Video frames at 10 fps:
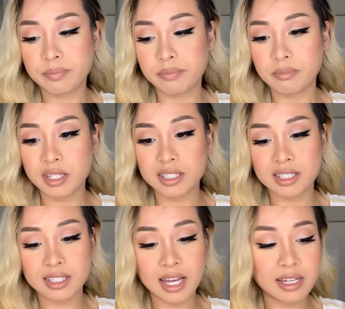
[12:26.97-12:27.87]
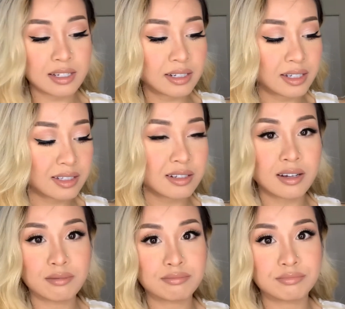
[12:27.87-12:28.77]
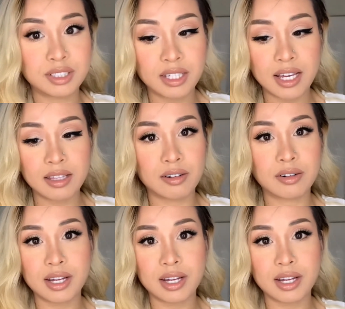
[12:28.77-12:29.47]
because the satin, it's not really highlighter.